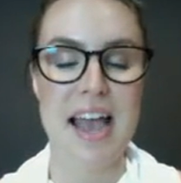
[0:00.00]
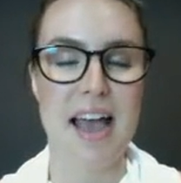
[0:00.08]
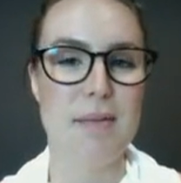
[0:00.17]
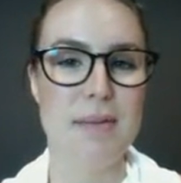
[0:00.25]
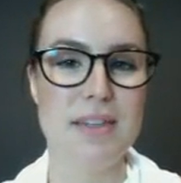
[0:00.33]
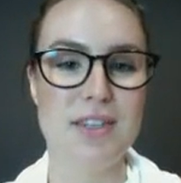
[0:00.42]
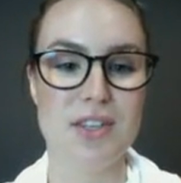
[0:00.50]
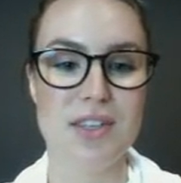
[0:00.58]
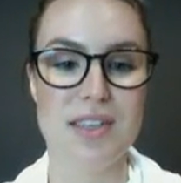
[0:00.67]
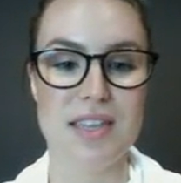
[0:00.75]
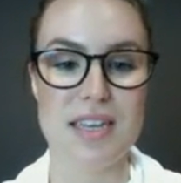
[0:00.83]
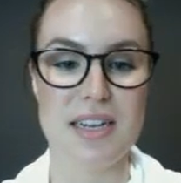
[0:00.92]
It's
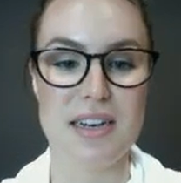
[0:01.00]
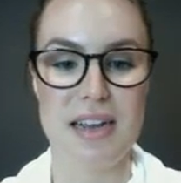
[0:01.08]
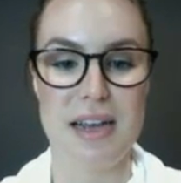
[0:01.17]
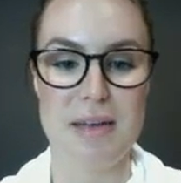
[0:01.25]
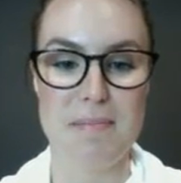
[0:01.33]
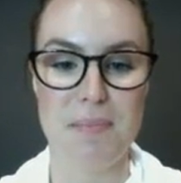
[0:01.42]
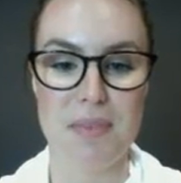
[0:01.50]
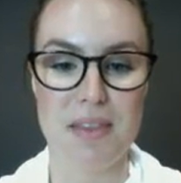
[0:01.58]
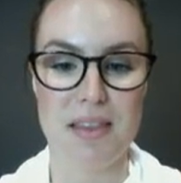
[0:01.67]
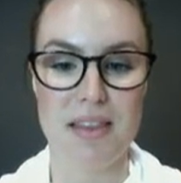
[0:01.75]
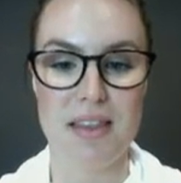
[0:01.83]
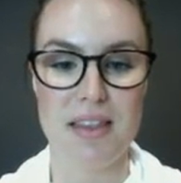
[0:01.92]
just
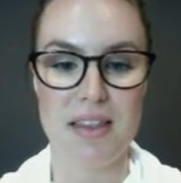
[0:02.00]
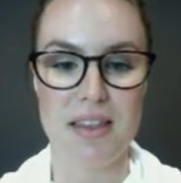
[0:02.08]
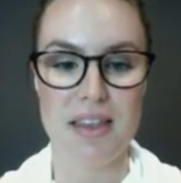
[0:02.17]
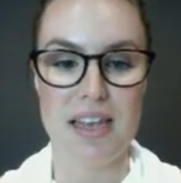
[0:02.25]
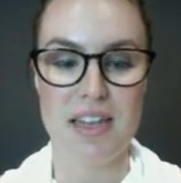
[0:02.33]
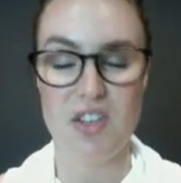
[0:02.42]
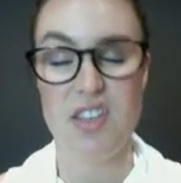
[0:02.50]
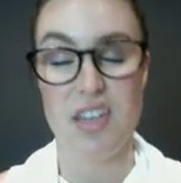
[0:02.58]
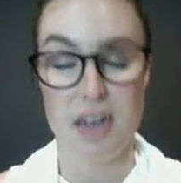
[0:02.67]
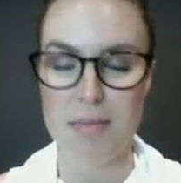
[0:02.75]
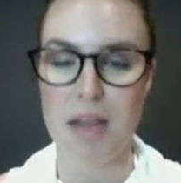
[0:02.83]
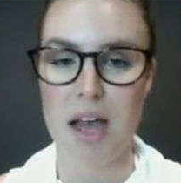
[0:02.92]
that
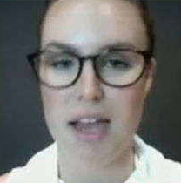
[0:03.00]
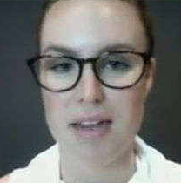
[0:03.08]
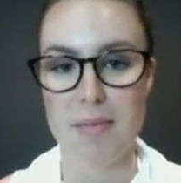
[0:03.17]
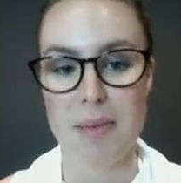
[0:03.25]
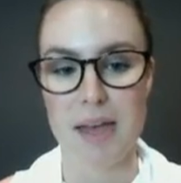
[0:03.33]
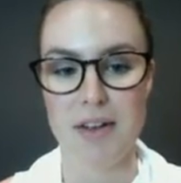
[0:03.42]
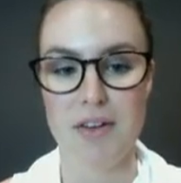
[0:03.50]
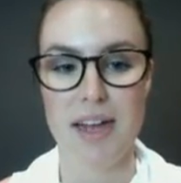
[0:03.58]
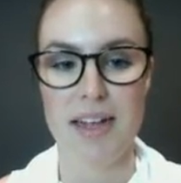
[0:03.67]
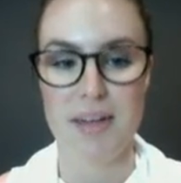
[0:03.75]
I'm lying about it, right?